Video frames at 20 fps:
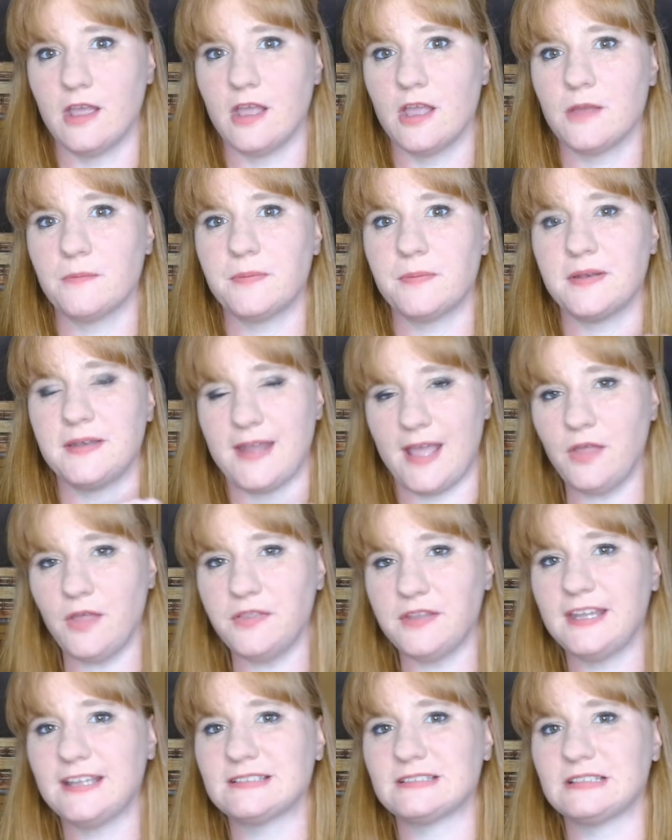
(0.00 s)
But now that
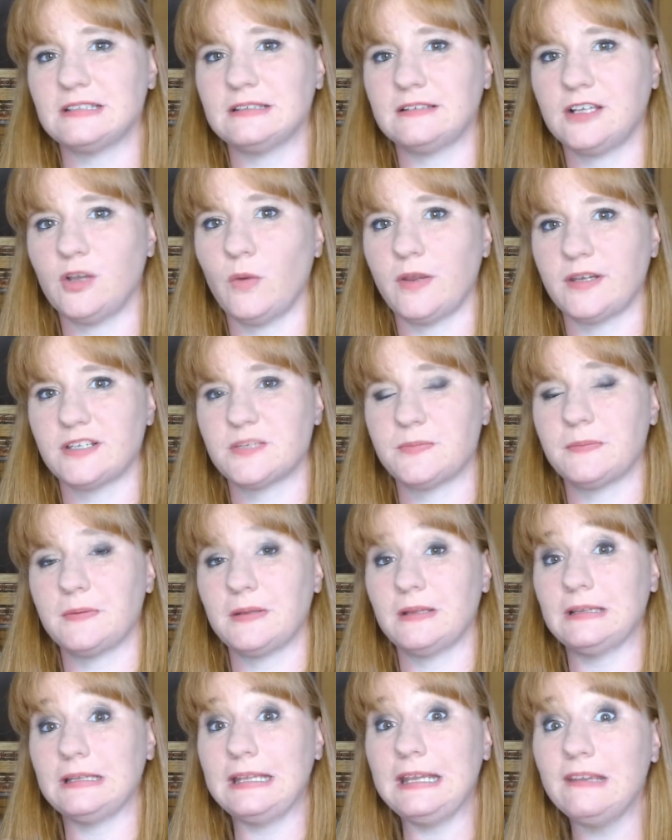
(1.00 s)
he's going to be
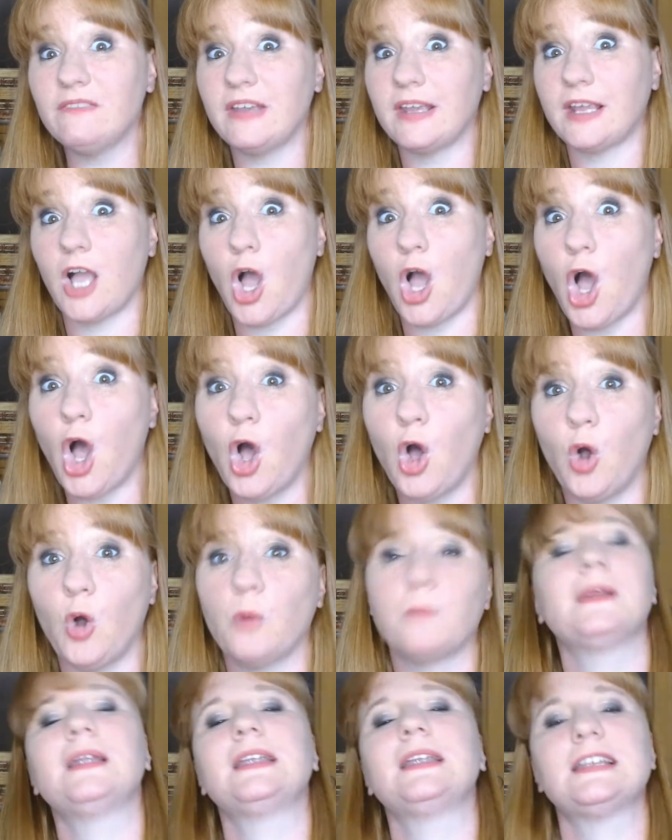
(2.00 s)
leaving home
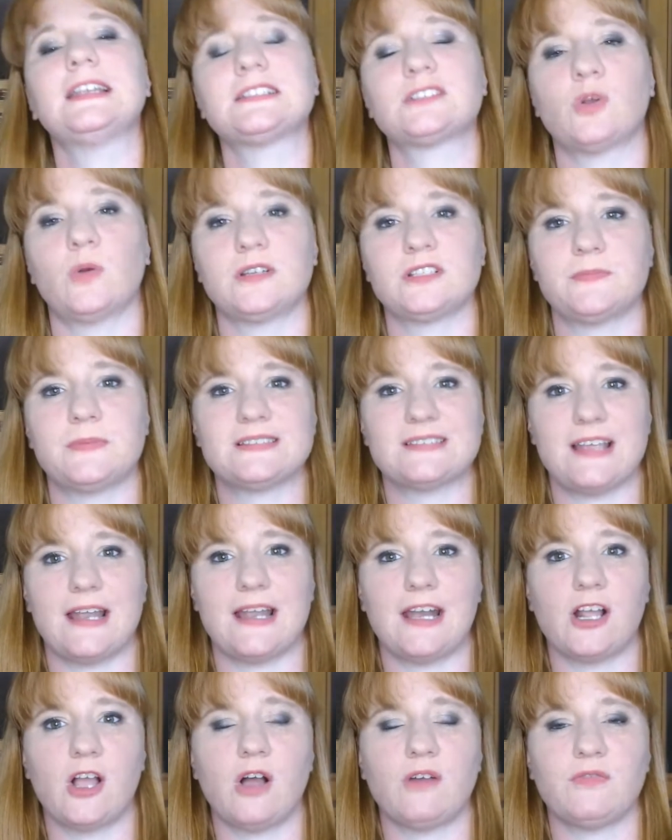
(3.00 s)
and he's going to be
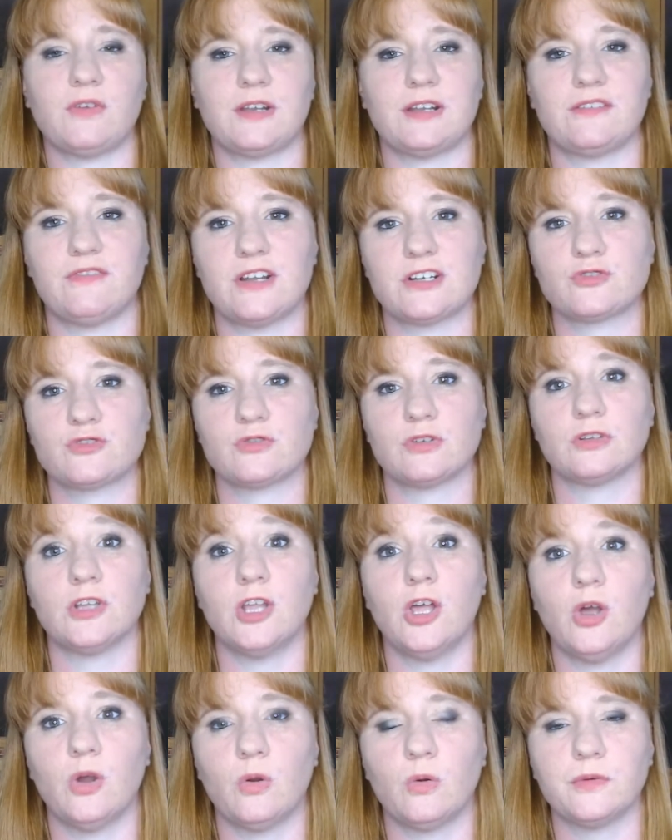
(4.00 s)
setting off on an adventure
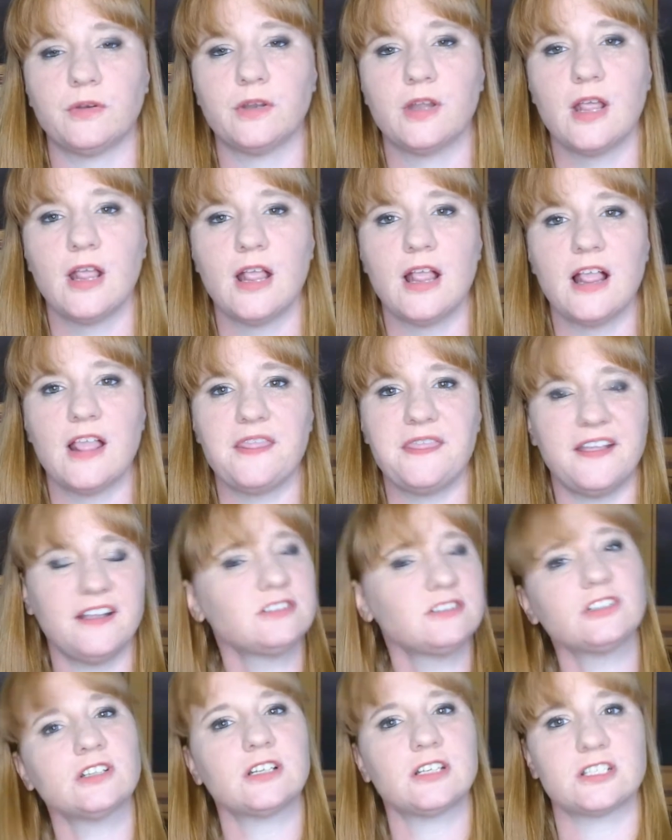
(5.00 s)
alone, things
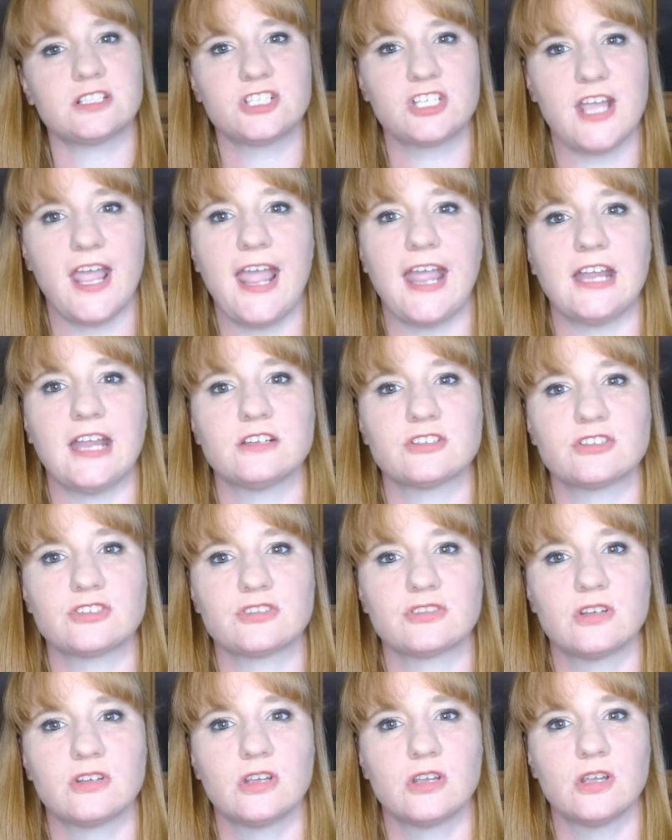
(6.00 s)
are going to change.
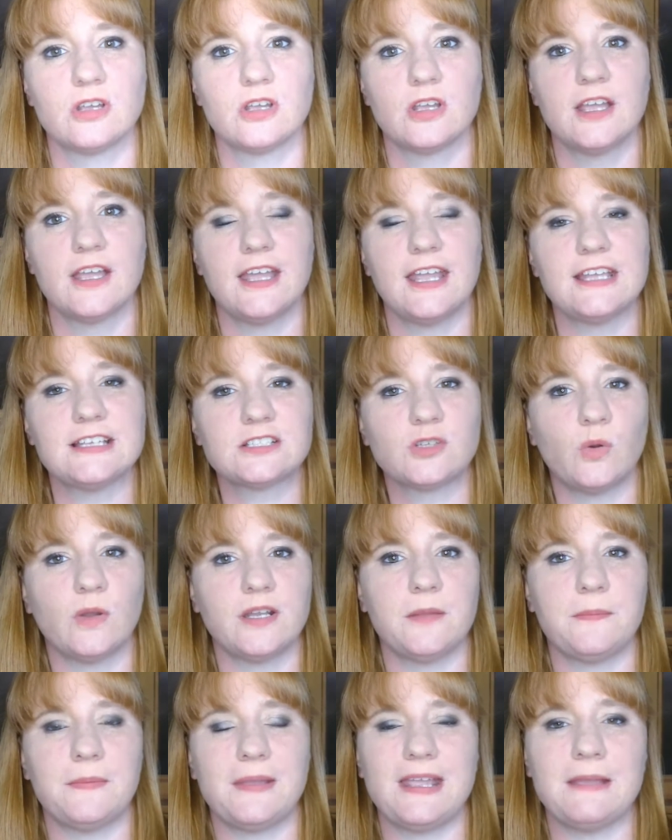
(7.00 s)
He's going to
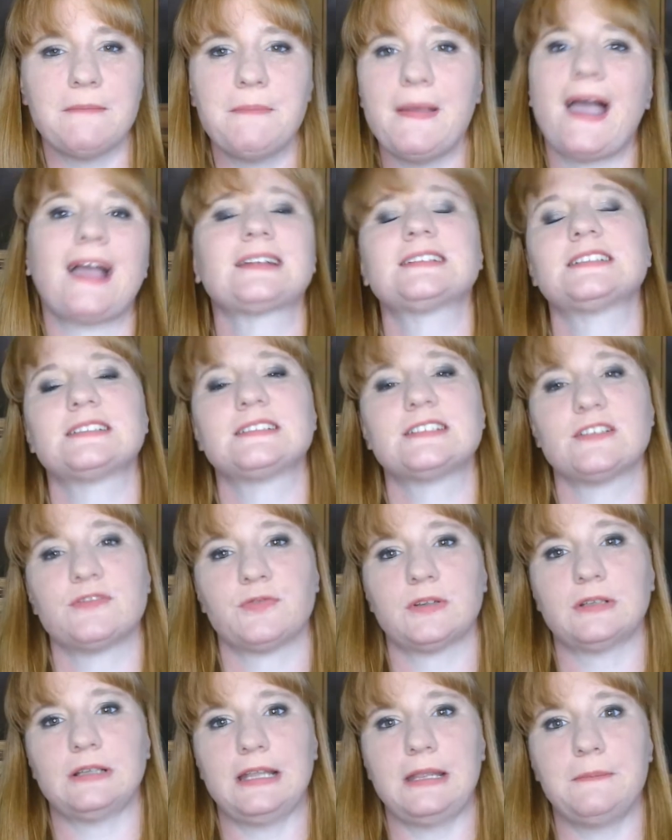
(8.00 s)
be impacted
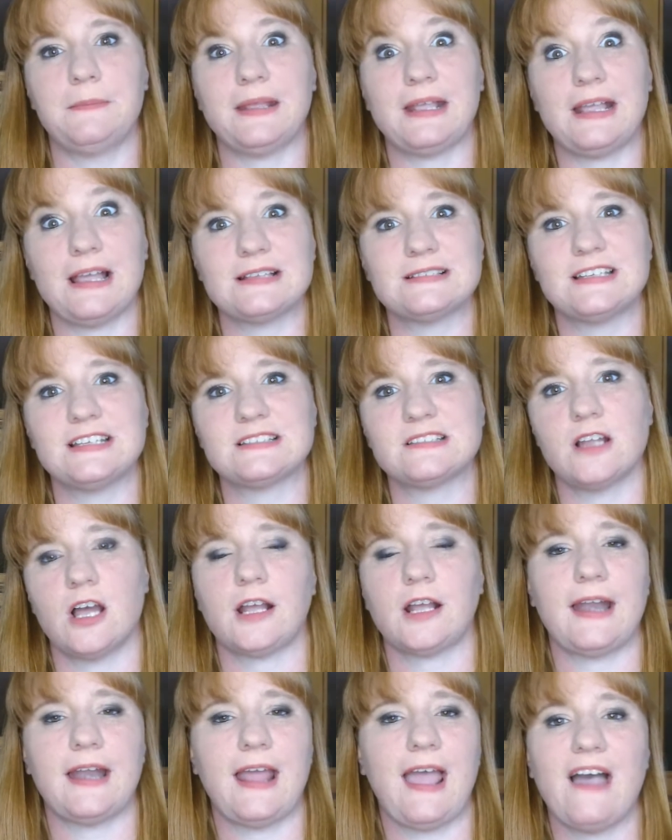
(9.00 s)
differently because he's not
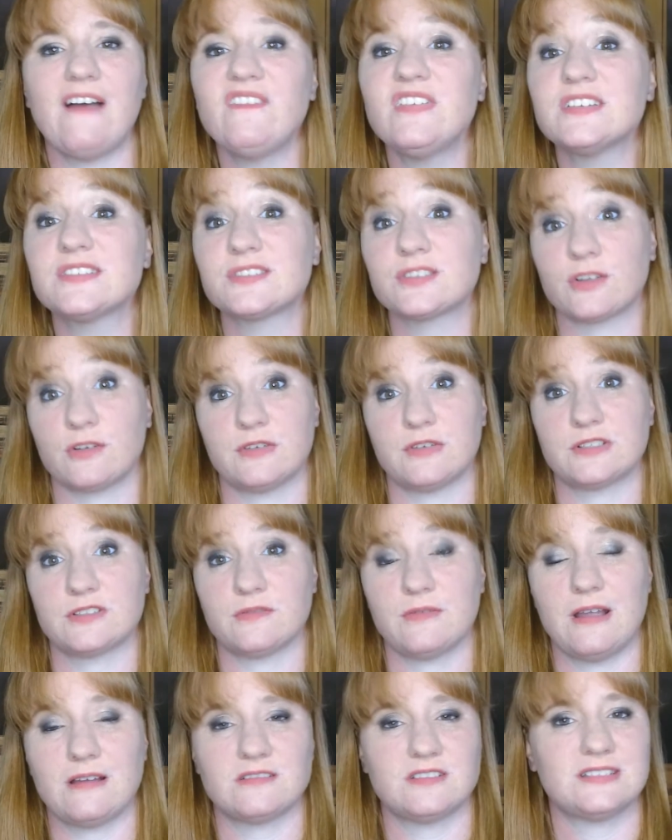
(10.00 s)
going to have his servants
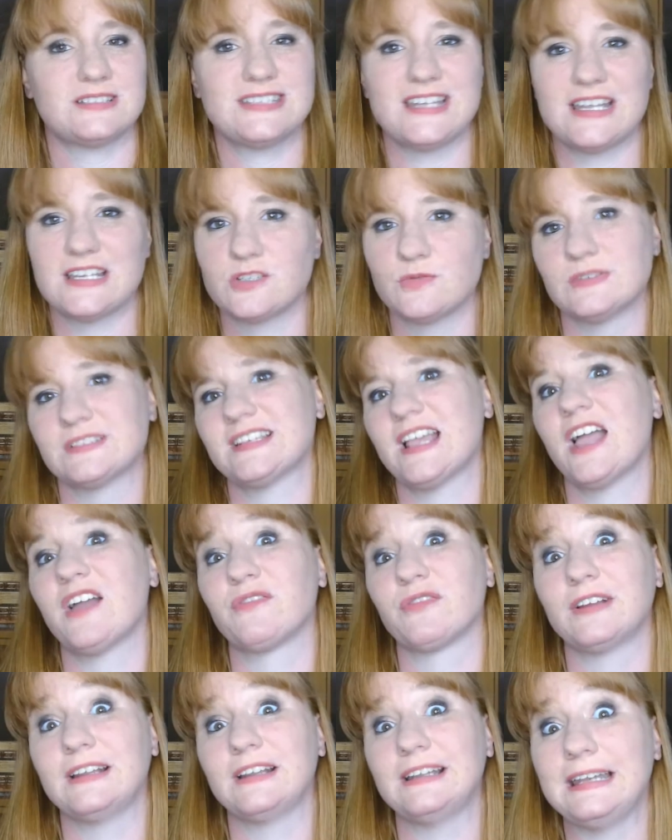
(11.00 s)
around to tend to his
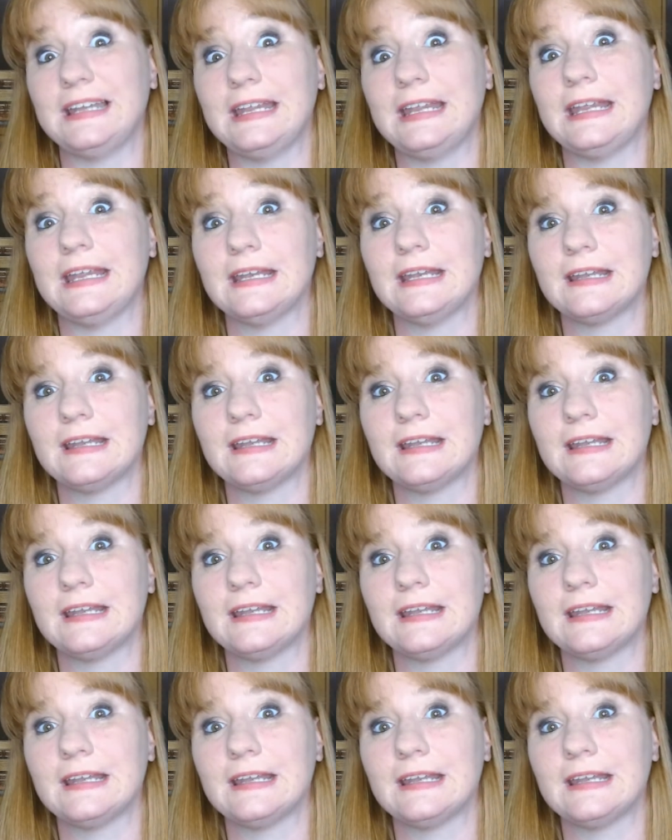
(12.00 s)
every need.